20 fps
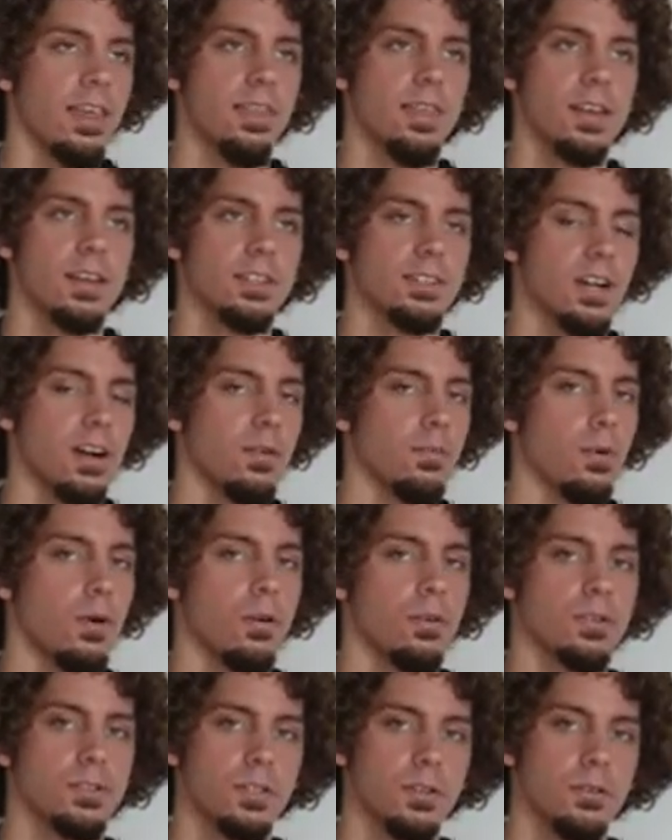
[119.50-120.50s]
think John
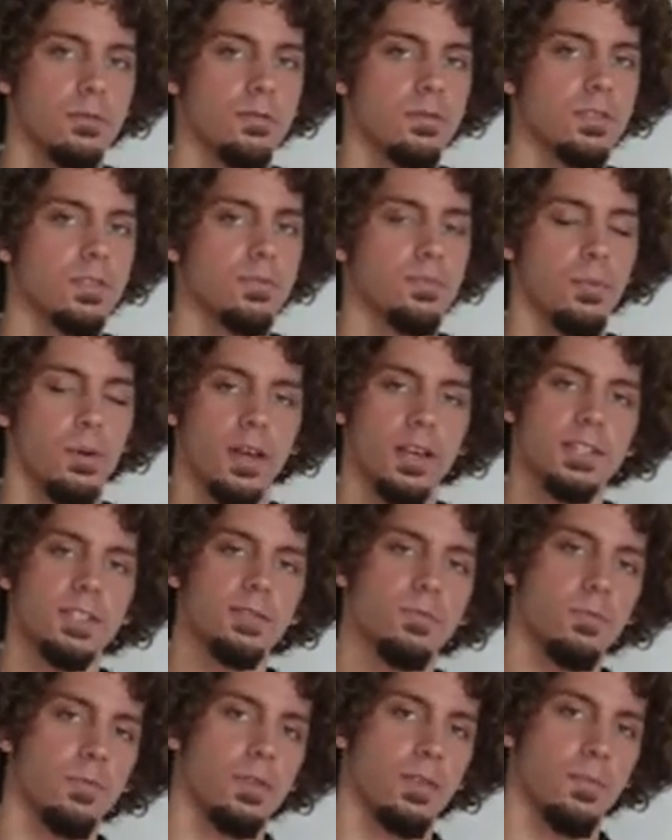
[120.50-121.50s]
Paul Jones plays
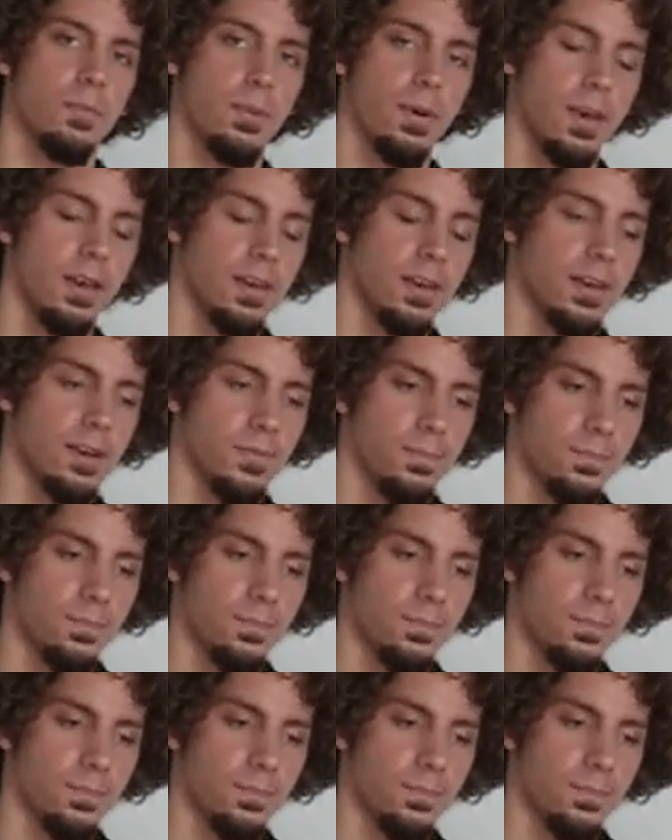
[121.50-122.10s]
with a pick